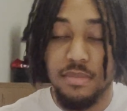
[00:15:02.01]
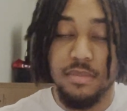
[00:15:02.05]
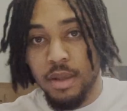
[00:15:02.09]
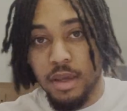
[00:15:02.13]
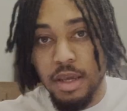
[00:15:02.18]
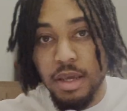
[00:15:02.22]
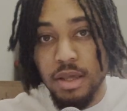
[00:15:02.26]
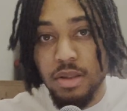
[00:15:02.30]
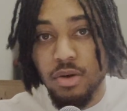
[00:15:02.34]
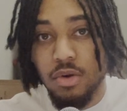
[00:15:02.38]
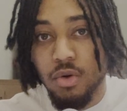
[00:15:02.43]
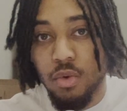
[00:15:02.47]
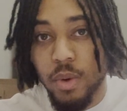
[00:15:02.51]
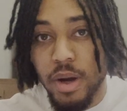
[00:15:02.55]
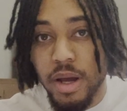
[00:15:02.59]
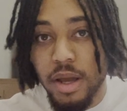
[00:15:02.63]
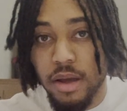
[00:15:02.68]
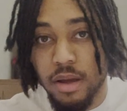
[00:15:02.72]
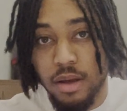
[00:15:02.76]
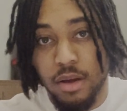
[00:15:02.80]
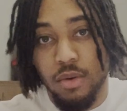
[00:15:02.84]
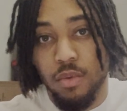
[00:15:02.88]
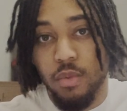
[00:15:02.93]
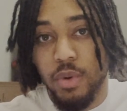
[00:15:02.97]
Either
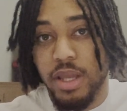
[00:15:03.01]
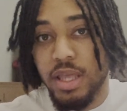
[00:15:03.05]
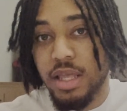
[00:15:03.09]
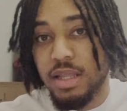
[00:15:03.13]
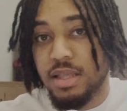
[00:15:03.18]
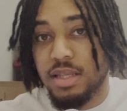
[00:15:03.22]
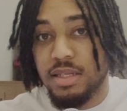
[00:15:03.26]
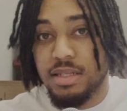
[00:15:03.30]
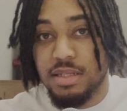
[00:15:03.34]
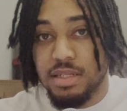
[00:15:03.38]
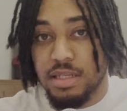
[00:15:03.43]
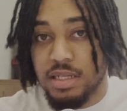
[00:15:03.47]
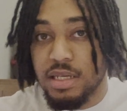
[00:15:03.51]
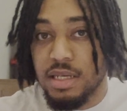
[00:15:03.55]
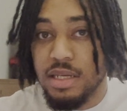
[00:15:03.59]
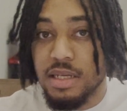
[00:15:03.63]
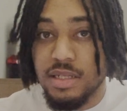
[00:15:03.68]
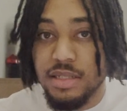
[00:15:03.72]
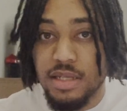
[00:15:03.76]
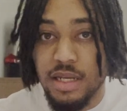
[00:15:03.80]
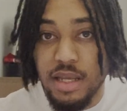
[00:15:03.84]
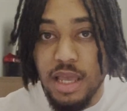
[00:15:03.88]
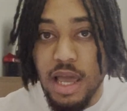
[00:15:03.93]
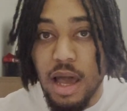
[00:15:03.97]
way, we get this
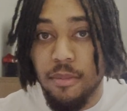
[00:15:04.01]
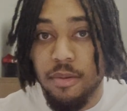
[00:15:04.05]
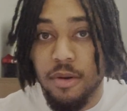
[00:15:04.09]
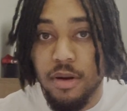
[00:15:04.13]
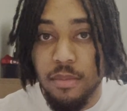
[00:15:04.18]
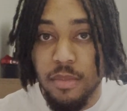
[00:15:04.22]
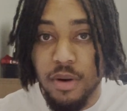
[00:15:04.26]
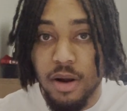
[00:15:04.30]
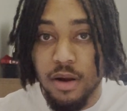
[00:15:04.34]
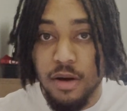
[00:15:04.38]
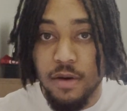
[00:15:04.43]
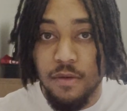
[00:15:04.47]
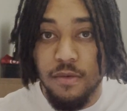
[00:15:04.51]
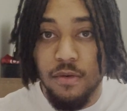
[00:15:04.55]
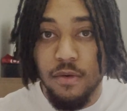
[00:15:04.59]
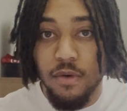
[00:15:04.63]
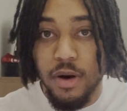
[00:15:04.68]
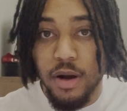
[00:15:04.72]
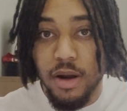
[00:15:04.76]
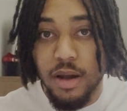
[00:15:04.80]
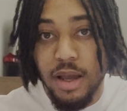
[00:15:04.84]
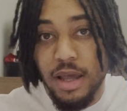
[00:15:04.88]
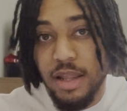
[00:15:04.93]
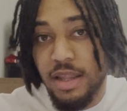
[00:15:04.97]
teased in Captain America
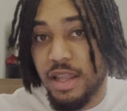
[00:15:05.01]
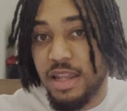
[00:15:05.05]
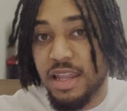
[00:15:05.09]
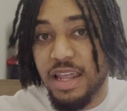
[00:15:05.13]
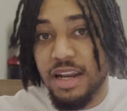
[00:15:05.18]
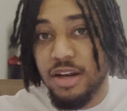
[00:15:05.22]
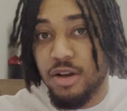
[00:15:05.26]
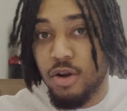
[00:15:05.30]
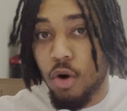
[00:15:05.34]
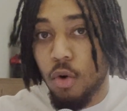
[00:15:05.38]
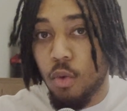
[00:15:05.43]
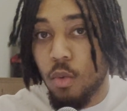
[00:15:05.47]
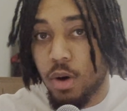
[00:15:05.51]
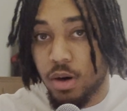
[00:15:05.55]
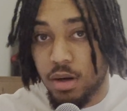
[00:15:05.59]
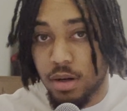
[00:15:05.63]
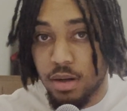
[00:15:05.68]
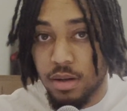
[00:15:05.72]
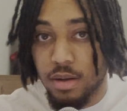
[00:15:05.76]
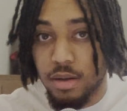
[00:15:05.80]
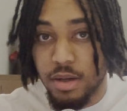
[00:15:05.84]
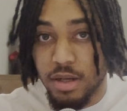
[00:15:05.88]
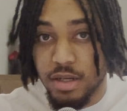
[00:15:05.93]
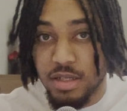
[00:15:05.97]
4, and then they don't want
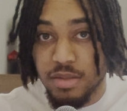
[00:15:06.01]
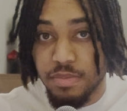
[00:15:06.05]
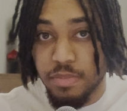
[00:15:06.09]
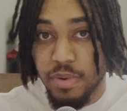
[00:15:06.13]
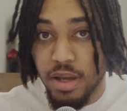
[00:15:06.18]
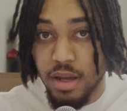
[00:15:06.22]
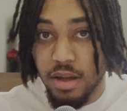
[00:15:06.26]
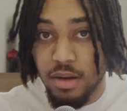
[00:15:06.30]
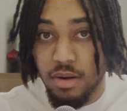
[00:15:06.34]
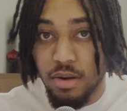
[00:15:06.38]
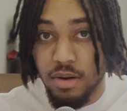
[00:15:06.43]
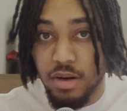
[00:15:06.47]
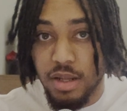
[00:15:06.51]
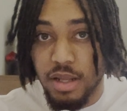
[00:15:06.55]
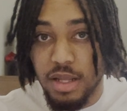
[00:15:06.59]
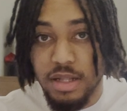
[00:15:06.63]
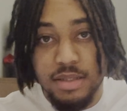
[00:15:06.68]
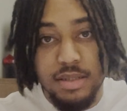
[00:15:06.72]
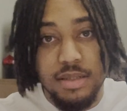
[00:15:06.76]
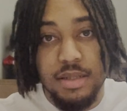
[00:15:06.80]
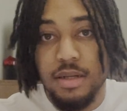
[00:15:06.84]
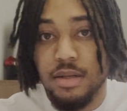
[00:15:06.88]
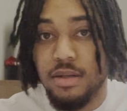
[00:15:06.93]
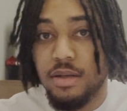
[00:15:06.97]
to expand on it.
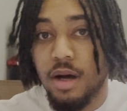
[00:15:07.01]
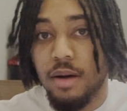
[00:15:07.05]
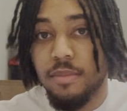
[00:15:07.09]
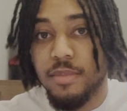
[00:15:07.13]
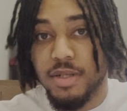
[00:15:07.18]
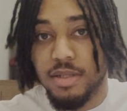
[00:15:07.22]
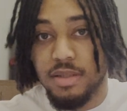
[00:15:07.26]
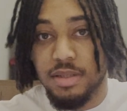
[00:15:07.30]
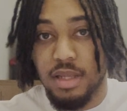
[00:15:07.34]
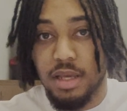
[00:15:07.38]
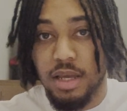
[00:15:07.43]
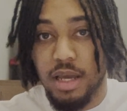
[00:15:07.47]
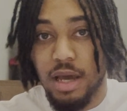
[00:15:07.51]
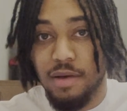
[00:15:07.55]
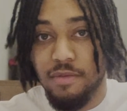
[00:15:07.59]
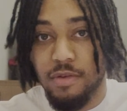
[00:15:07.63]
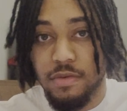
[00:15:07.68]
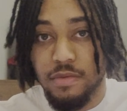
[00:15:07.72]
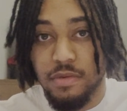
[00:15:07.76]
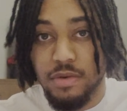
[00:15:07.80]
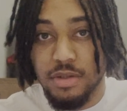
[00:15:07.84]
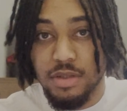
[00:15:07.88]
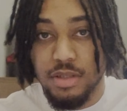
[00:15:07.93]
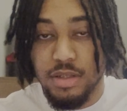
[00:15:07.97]
It's the dumbest thing I've
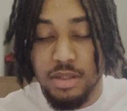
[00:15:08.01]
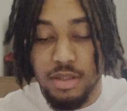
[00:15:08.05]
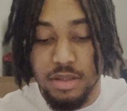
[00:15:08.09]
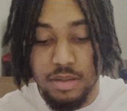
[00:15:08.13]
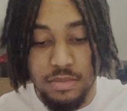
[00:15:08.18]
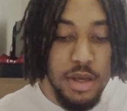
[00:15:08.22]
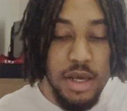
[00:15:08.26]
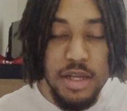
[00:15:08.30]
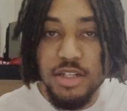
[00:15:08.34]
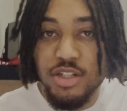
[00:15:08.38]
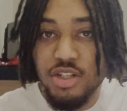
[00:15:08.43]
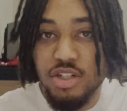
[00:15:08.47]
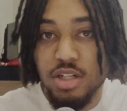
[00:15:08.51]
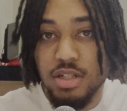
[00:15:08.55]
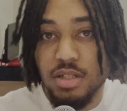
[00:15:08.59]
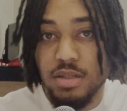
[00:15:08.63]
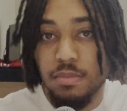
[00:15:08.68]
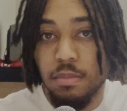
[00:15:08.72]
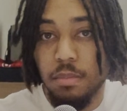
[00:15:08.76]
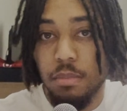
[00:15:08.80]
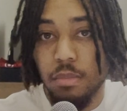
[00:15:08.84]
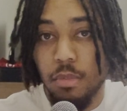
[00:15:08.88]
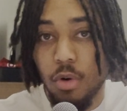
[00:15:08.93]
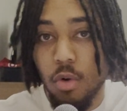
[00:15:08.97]
ever seen. It's just
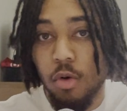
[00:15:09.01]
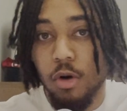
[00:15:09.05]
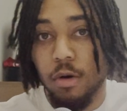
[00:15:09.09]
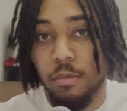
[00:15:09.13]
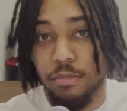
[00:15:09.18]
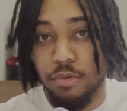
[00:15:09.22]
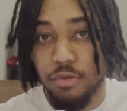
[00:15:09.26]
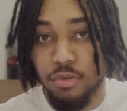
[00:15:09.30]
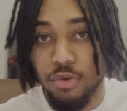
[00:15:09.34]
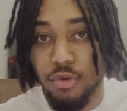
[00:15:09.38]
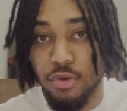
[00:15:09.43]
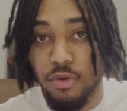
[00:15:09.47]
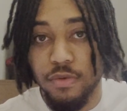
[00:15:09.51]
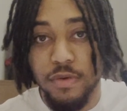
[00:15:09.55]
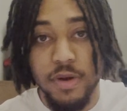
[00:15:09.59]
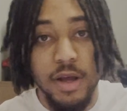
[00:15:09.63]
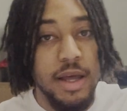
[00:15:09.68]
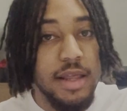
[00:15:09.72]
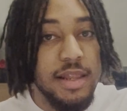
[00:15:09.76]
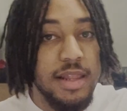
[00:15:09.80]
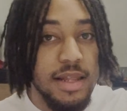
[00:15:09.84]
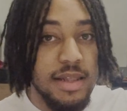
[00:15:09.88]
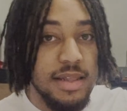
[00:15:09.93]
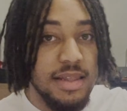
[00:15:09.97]
more proof
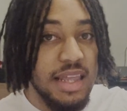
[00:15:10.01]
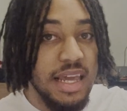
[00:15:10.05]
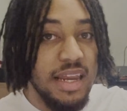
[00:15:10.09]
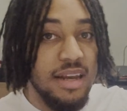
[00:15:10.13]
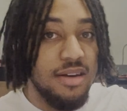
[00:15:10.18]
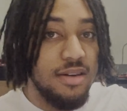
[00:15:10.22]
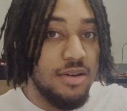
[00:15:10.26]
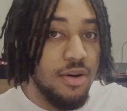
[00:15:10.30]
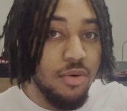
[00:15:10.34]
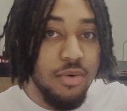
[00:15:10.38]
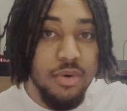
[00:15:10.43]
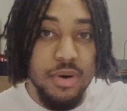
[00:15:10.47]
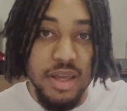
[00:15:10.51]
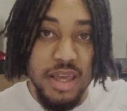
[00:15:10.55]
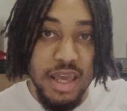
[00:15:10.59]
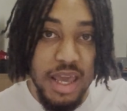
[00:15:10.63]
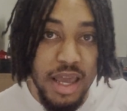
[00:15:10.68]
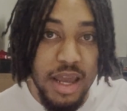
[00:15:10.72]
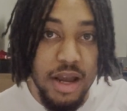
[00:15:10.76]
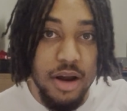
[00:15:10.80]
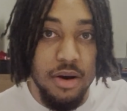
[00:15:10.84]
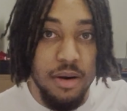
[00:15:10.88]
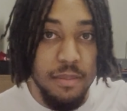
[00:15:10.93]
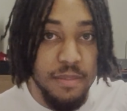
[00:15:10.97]
that they don't
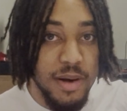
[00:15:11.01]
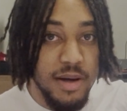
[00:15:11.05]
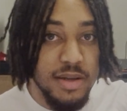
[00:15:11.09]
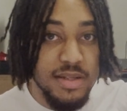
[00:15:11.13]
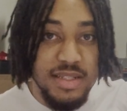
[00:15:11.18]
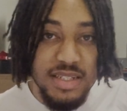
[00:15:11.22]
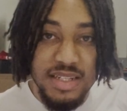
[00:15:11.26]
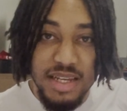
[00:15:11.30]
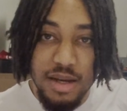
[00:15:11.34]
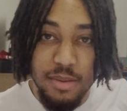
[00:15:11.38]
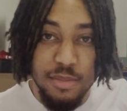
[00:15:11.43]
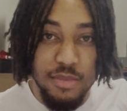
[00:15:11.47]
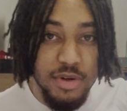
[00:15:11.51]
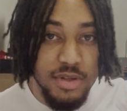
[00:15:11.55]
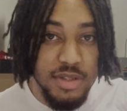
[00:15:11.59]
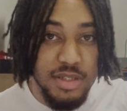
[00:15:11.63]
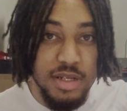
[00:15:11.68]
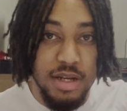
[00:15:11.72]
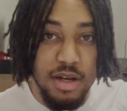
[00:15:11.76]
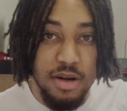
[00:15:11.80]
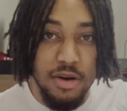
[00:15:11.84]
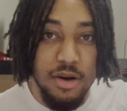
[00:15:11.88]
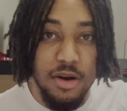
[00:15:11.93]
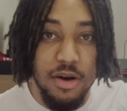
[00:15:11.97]
care about Sam Wilson
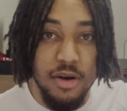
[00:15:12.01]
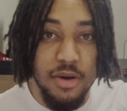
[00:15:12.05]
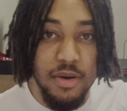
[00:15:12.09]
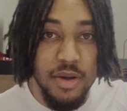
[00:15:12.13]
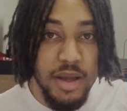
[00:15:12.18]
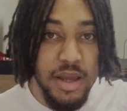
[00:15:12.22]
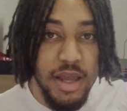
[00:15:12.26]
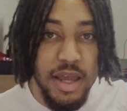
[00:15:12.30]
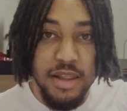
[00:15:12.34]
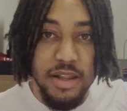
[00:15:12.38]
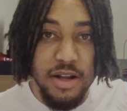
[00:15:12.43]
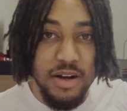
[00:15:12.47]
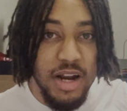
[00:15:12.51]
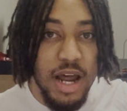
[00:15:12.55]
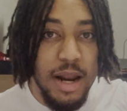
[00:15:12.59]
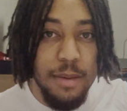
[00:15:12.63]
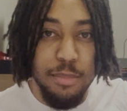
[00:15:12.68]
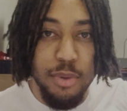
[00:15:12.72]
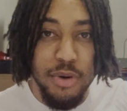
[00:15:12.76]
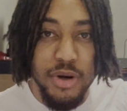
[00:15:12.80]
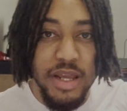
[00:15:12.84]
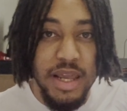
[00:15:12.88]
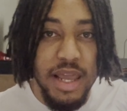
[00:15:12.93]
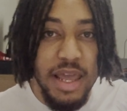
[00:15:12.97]
at all, and they're not
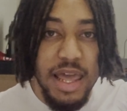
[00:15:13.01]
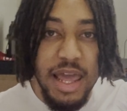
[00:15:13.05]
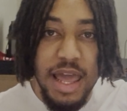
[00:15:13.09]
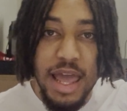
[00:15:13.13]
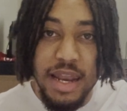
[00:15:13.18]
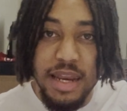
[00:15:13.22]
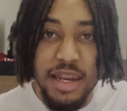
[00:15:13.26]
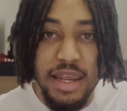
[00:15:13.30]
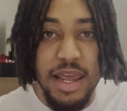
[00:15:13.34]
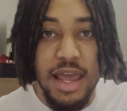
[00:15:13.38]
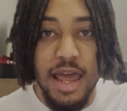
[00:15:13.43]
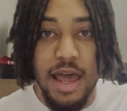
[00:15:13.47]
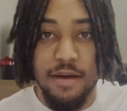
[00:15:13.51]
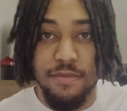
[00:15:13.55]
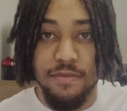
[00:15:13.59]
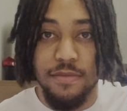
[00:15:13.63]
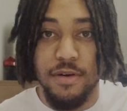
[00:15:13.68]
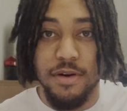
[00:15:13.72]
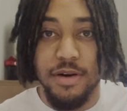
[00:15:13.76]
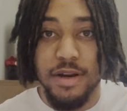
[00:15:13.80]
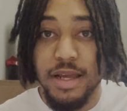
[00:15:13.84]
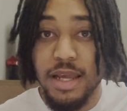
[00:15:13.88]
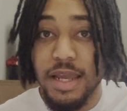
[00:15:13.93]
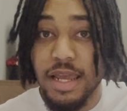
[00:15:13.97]
putting any
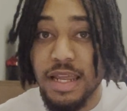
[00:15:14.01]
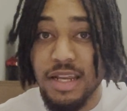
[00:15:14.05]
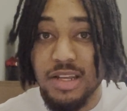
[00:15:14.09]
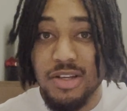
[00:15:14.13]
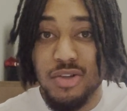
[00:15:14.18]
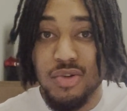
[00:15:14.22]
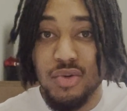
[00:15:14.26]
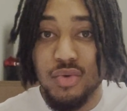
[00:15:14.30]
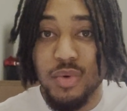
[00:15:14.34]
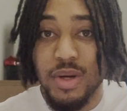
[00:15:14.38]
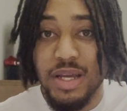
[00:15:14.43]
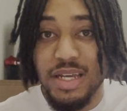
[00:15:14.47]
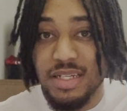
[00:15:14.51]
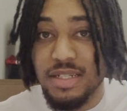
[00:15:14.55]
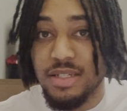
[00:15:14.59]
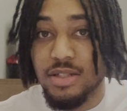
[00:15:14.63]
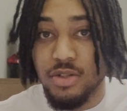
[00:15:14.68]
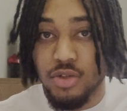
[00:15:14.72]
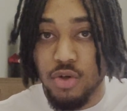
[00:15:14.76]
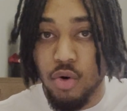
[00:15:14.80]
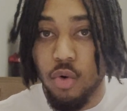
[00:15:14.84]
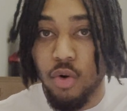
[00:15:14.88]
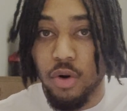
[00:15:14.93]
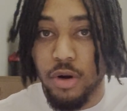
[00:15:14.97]
effort into his
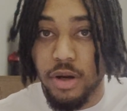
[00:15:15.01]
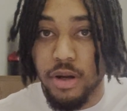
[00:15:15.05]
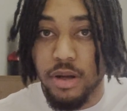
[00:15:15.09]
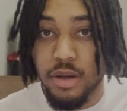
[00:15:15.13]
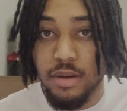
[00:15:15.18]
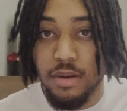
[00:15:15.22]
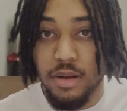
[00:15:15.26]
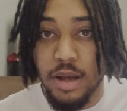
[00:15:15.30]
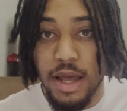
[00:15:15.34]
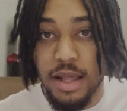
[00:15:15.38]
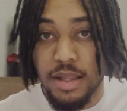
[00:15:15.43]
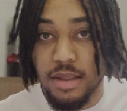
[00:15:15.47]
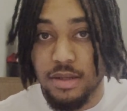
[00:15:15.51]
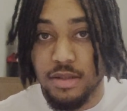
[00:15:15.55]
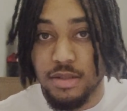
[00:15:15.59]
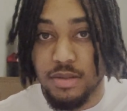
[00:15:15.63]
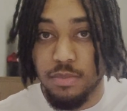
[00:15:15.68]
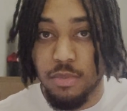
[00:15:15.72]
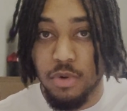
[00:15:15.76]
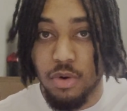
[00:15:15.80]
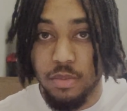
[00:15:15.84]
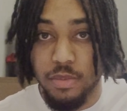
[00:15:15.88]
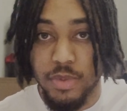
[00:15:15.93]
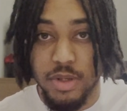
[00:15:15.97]
story at this
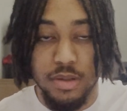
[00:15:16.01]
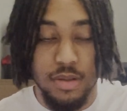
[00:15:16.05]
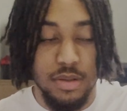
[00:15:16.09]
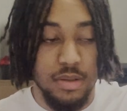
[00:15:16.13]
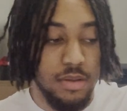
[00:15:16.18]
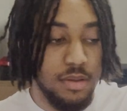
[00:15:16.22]
moment.